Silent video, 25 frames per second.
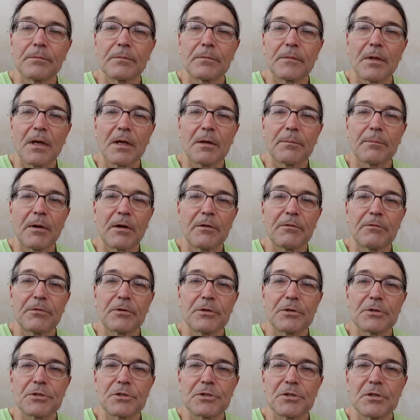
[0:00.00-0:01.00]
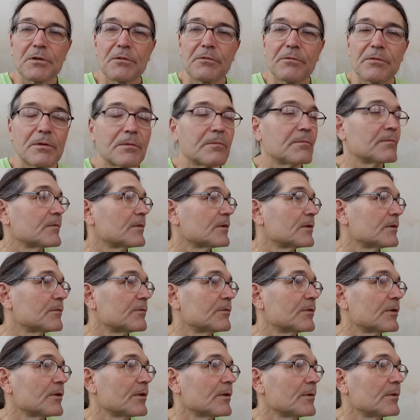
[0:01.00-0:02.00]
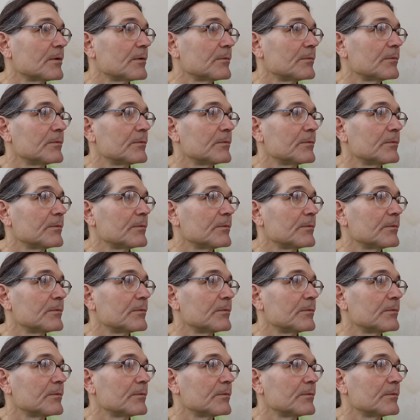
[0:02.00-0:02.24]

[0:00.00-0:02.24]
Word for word: take my first shift for the